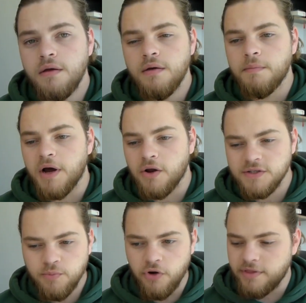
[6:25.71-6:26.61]
My
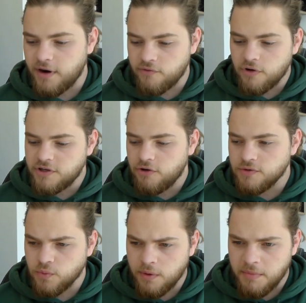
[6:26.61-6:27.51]
last point that I've got here is
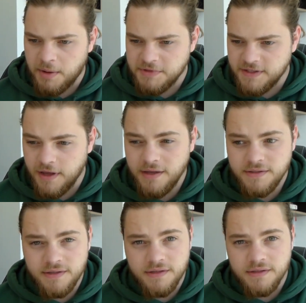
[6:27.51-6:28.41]
one of my mistakes,
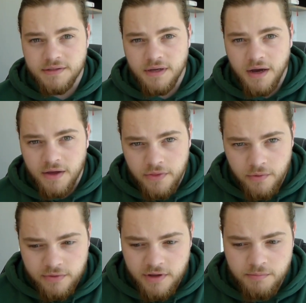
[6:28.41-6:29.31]
is I
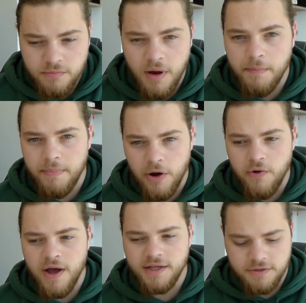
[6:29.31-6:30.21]
thought that my bow
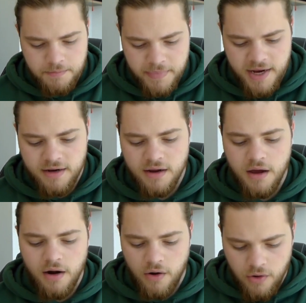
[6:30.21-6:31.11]
had to bend
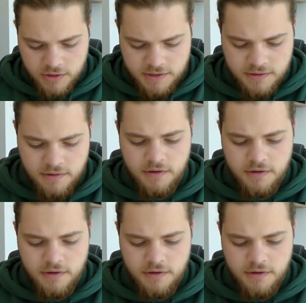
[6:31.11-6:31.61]
a lot